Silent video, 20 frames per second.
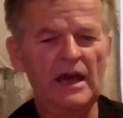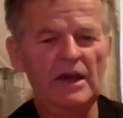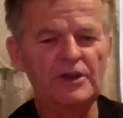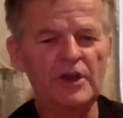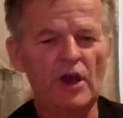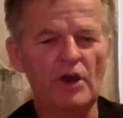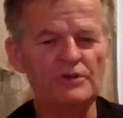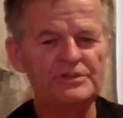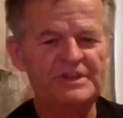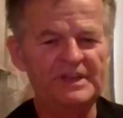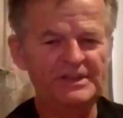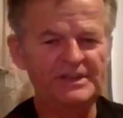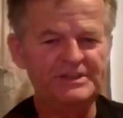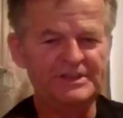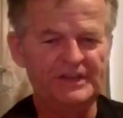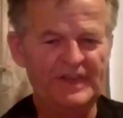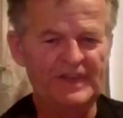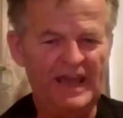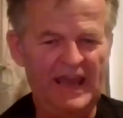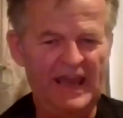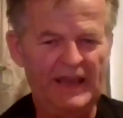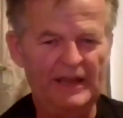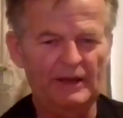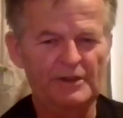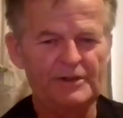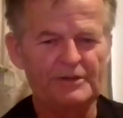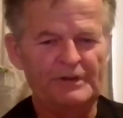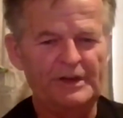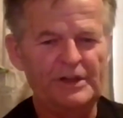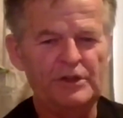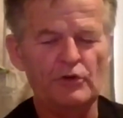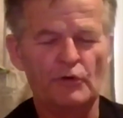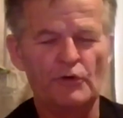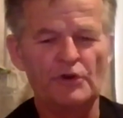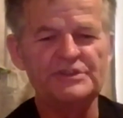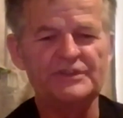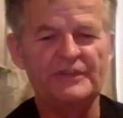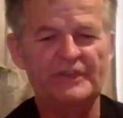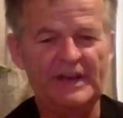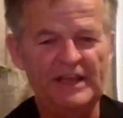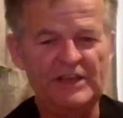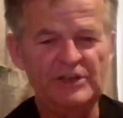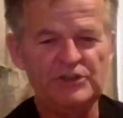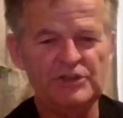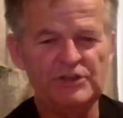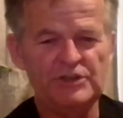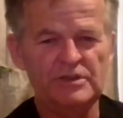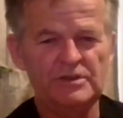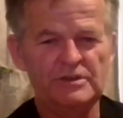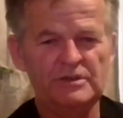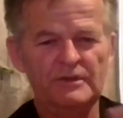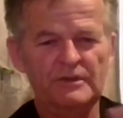goes into the handle 3/4 of an inch.